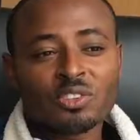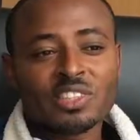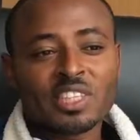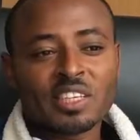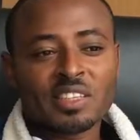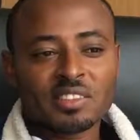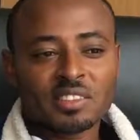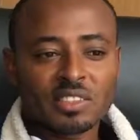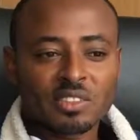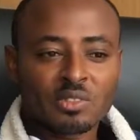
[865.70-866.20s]

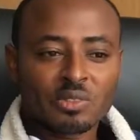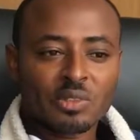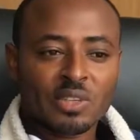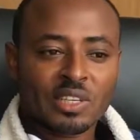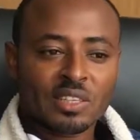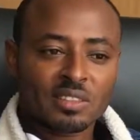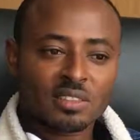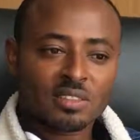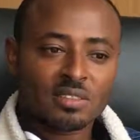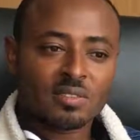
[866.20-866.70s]
challenges to
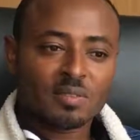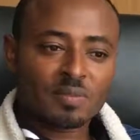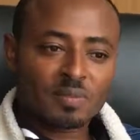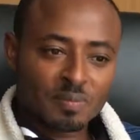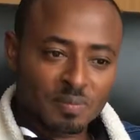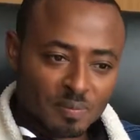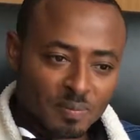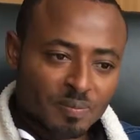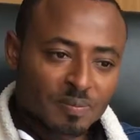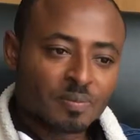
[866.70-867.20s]
us.
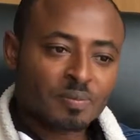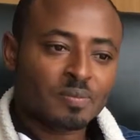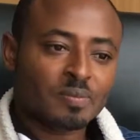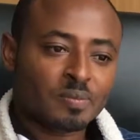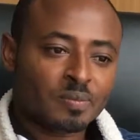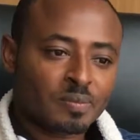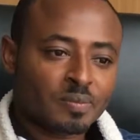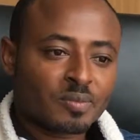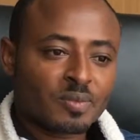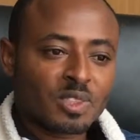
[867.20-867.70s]

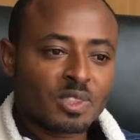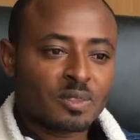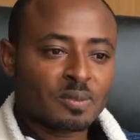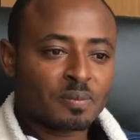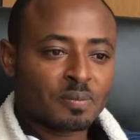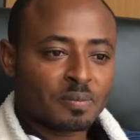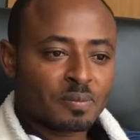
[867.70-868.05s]
Yeah.